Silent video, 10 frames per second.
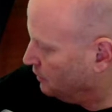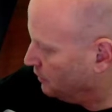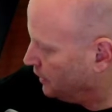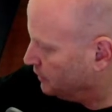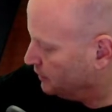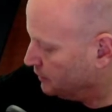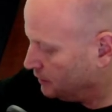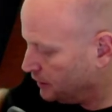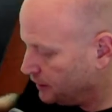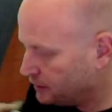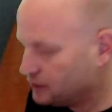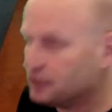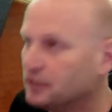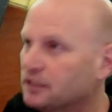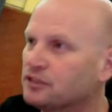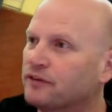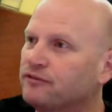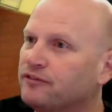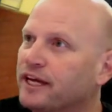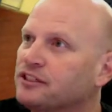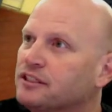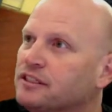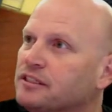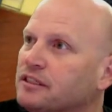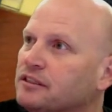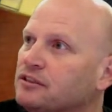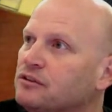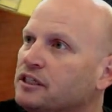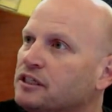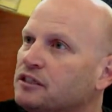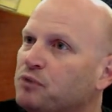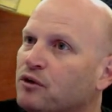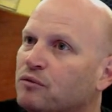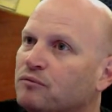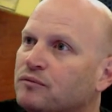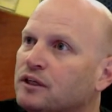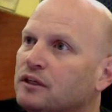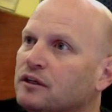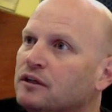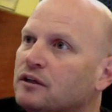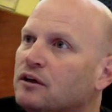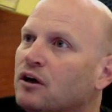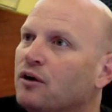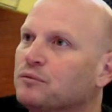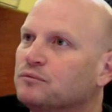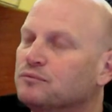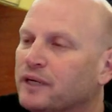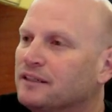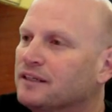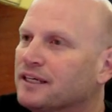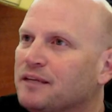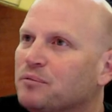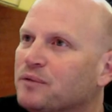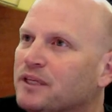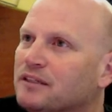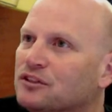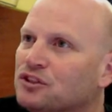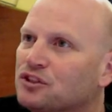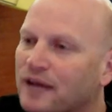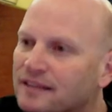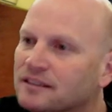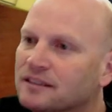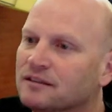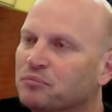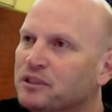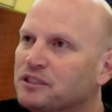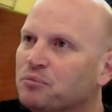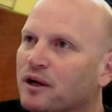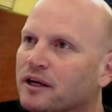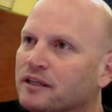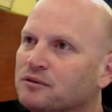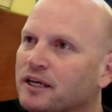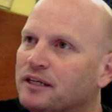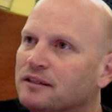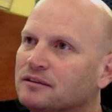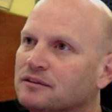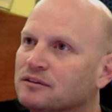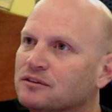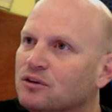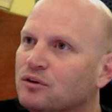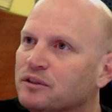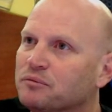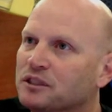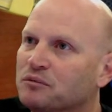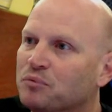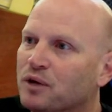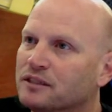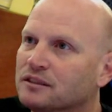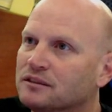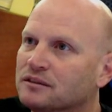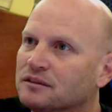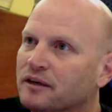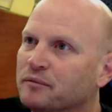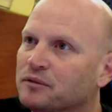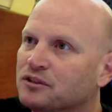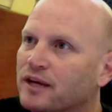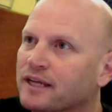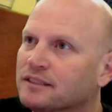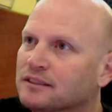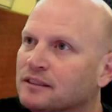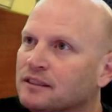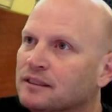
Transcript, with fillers: All right, let's let's try flashing this thing. Let's do the ESPHome. Oh, wait, I keep getting distracted. Big surprise, right? Totally big surprise that I'm distracted.